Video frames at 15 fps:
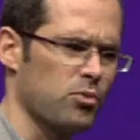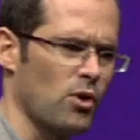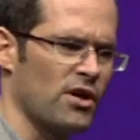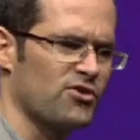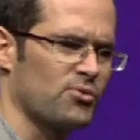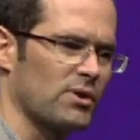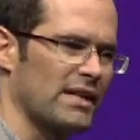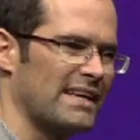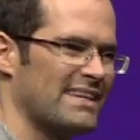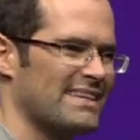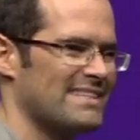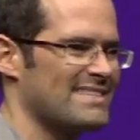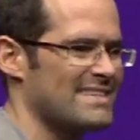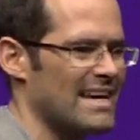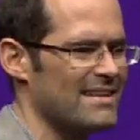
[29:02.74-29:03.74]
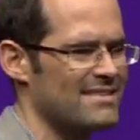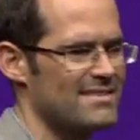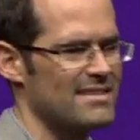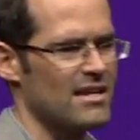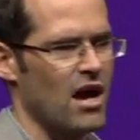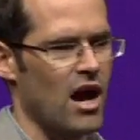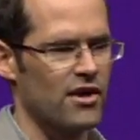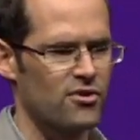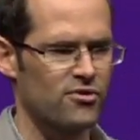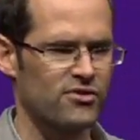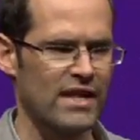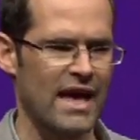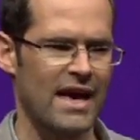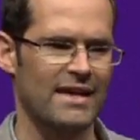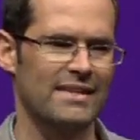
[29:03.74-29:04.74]
points related to sense,
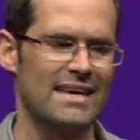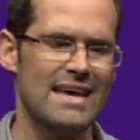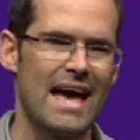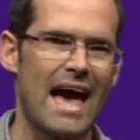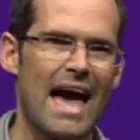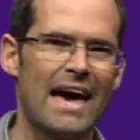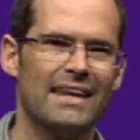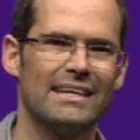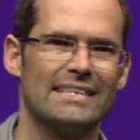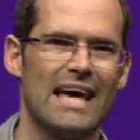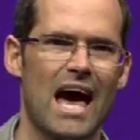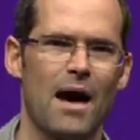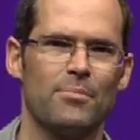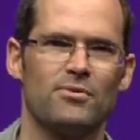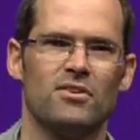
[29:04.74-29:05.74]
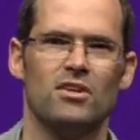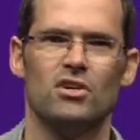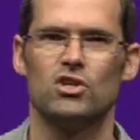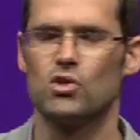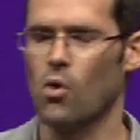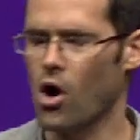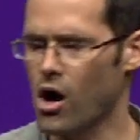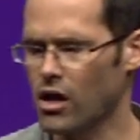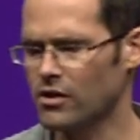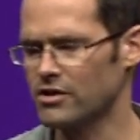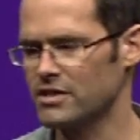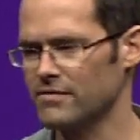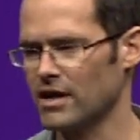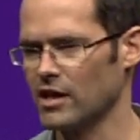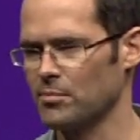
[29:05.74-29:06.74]
understand, and adapt to all
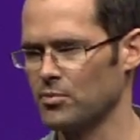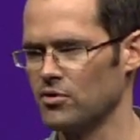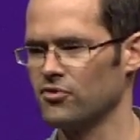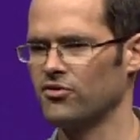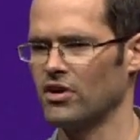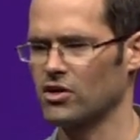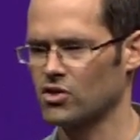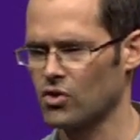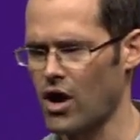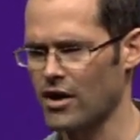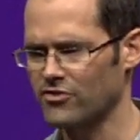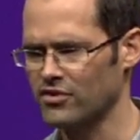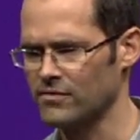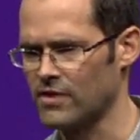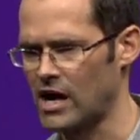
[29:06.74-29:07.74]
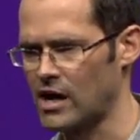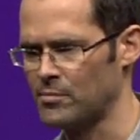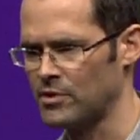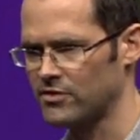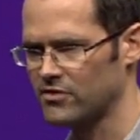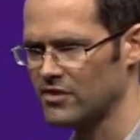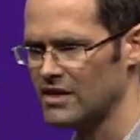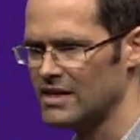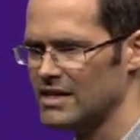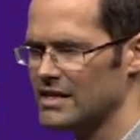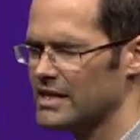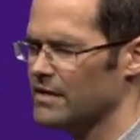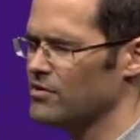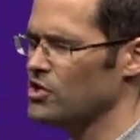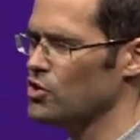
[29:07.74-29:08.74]
our developers across environments,
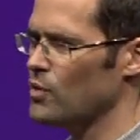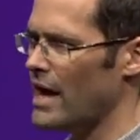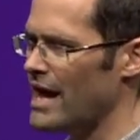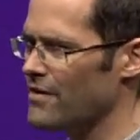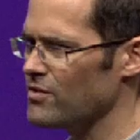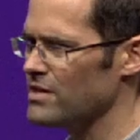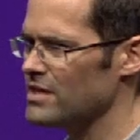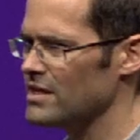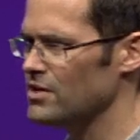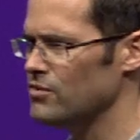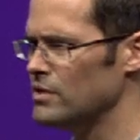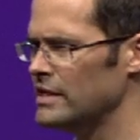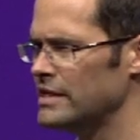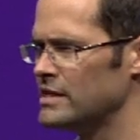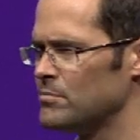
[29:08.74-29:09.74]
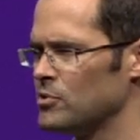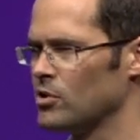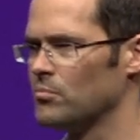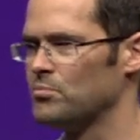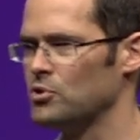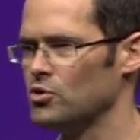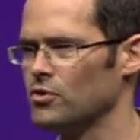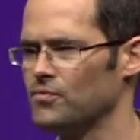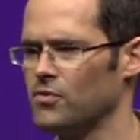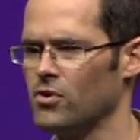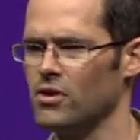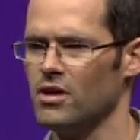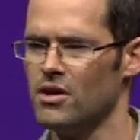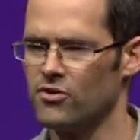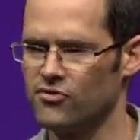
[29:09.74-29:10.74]
giving you everything you need to build
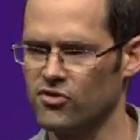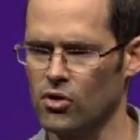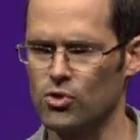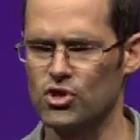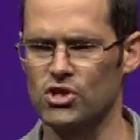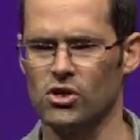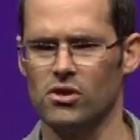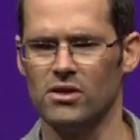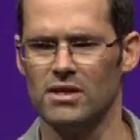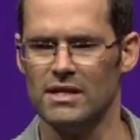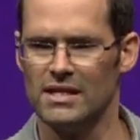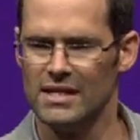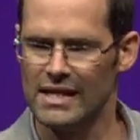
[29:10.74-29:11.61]
beautiful, social,